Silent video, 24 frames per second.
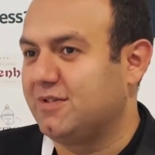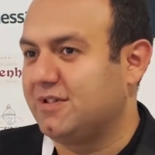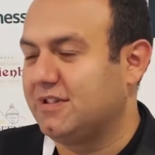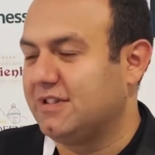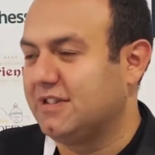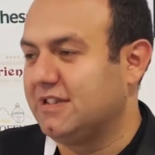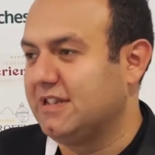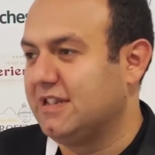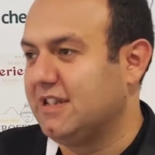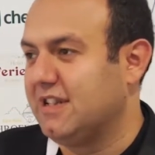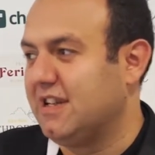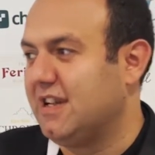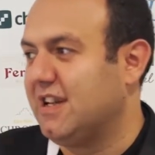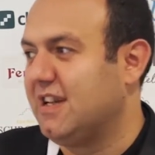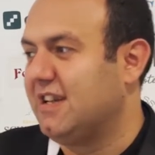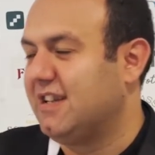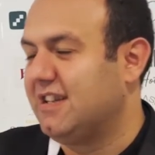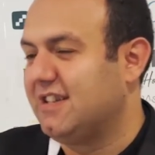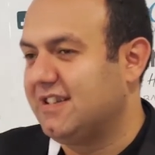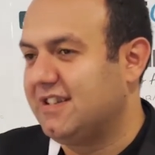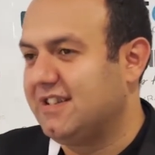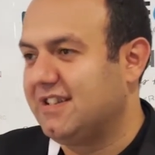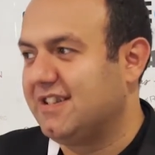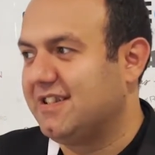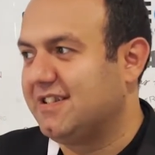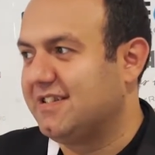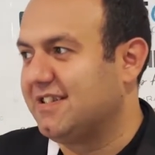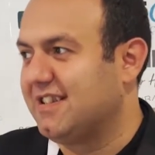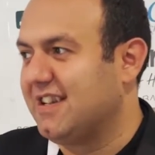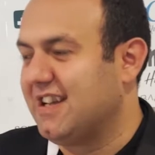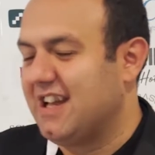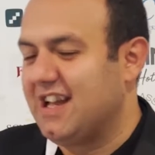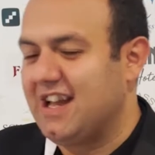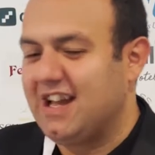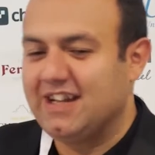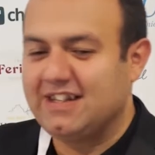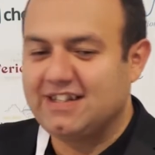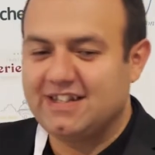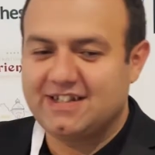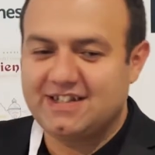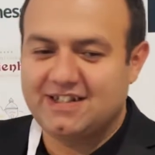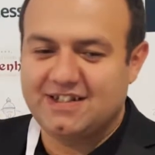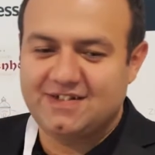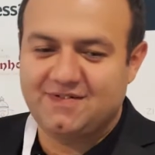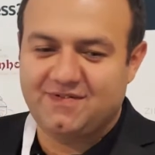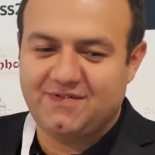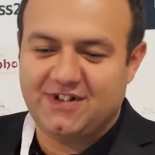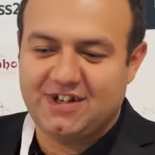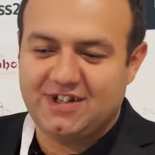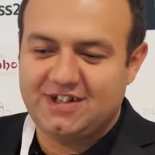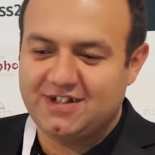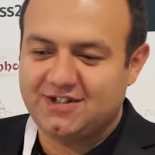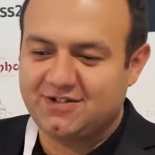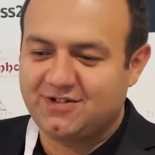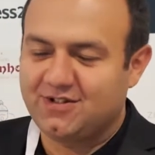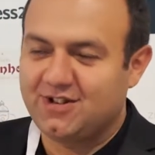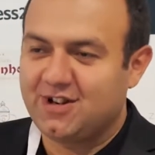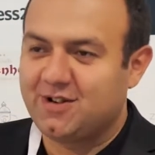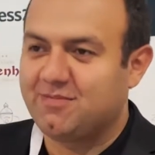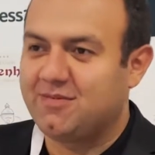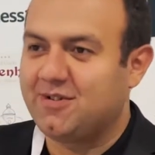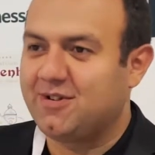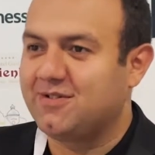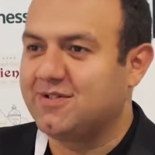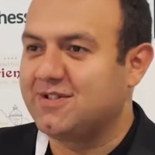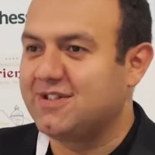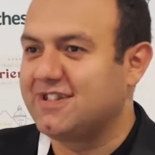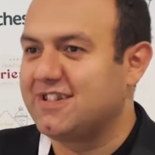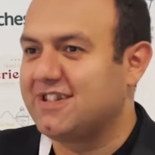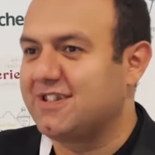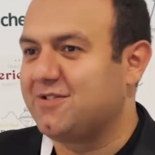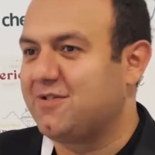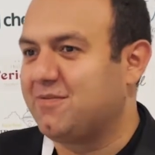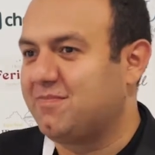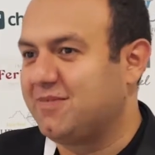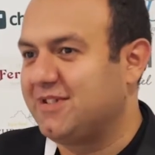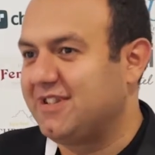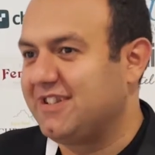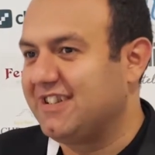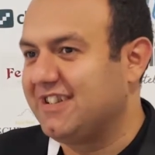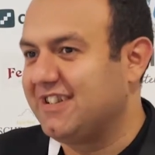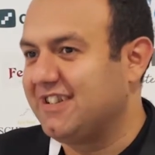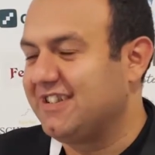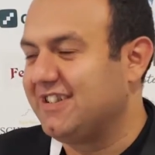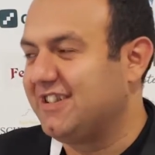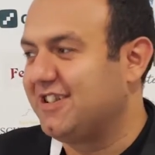Mm -hmm. Yeah, and a uh, funny story about this opening.